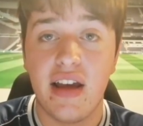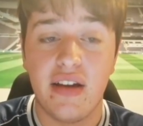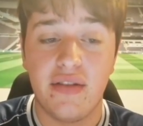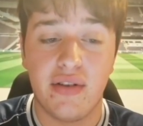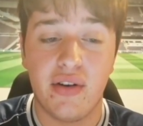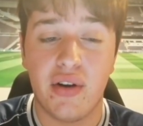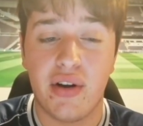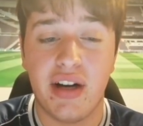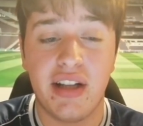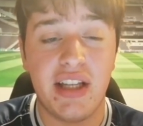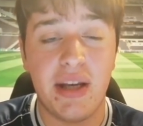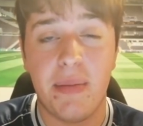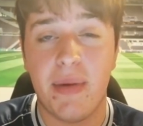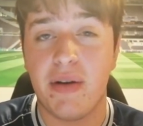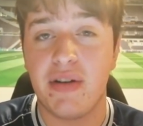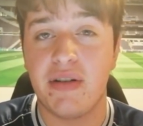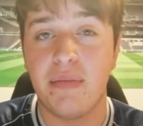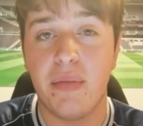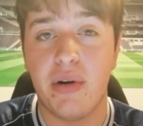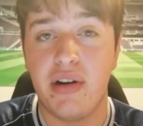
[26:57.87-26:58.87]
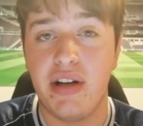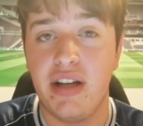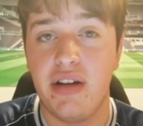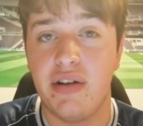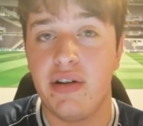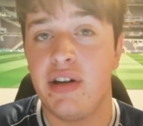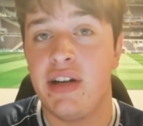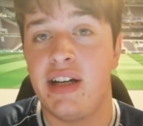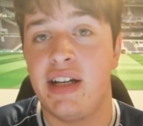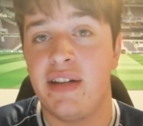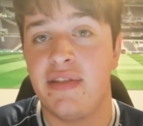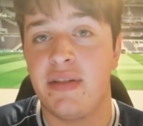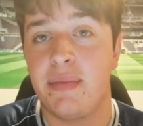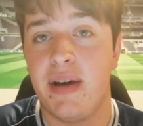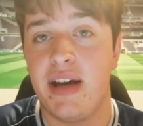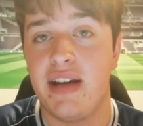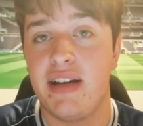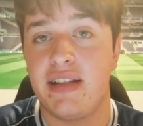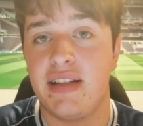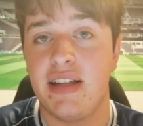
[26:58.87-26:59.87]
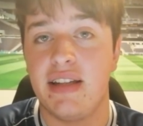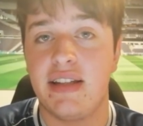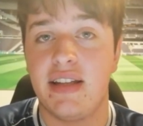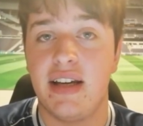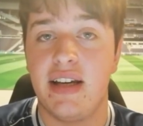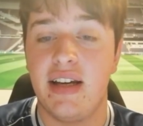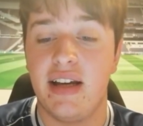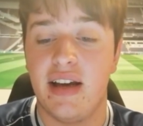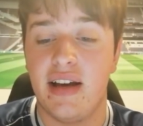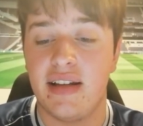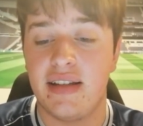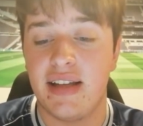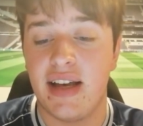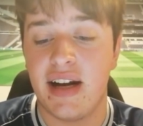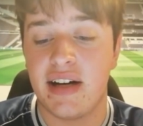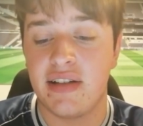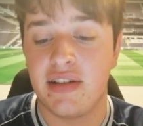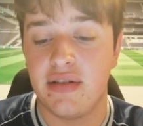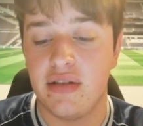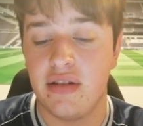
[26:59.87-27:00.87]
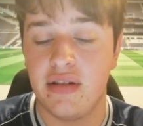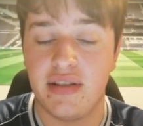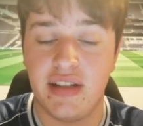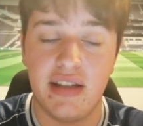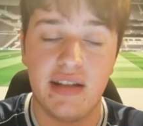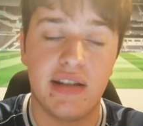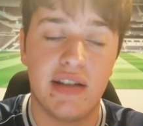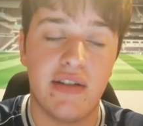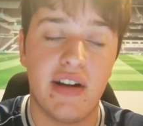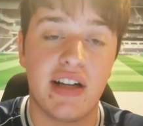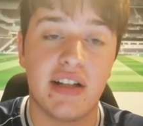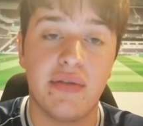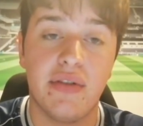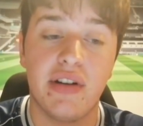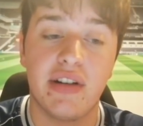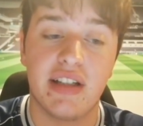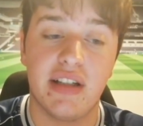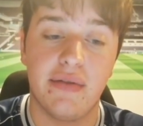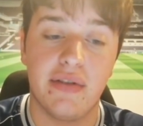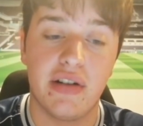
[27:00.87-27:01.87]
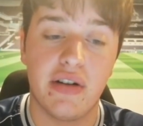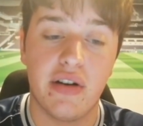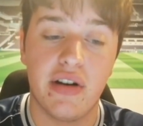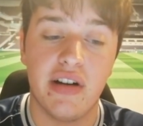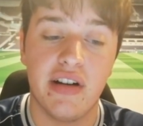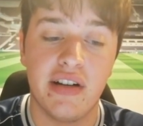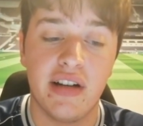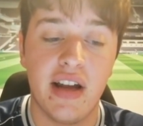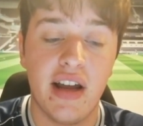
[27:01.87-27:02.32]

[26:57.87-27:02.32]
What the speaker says: If you're looking at the amount of money United have spent since they sacked, or since Sir Alex Ferguson retired,